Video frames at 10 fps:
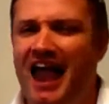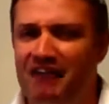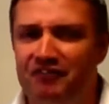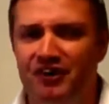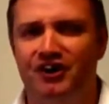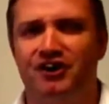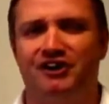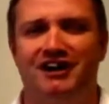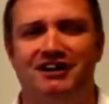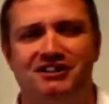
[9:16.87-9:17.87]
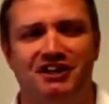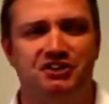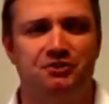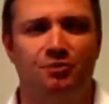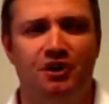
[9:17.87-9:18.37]
Every
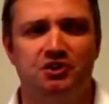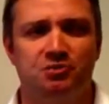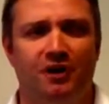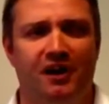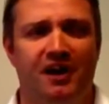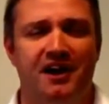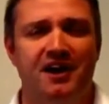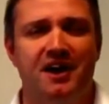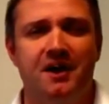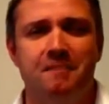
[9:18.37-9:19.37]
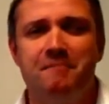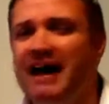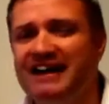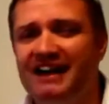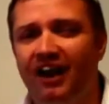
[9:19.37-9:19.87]
organisation wants one.
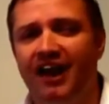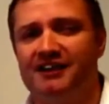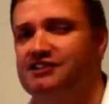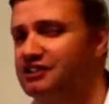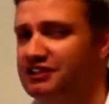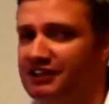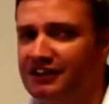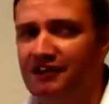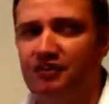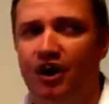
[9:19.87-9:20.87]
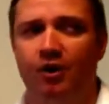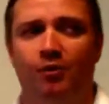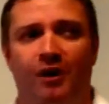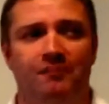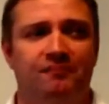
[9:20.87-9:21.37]
Many like to think they've
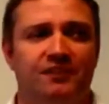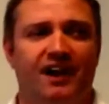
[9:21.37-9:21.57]
got one.